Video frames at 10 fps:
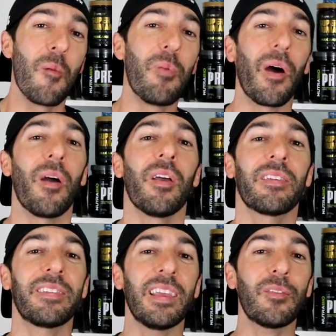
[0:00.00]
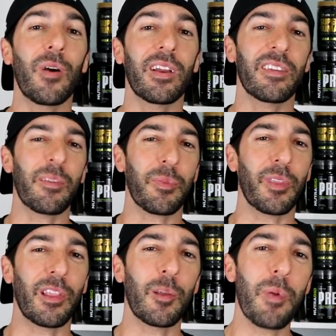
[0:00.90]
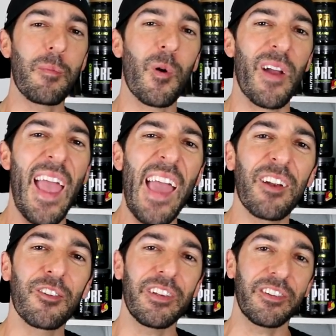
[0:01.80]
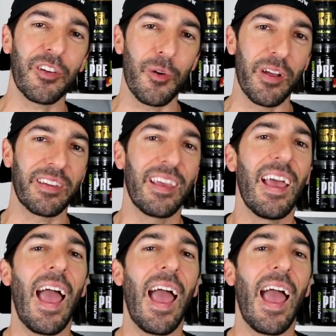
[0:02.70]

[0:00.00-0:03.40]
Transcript: but Steve wanted something a little bit more energy to it.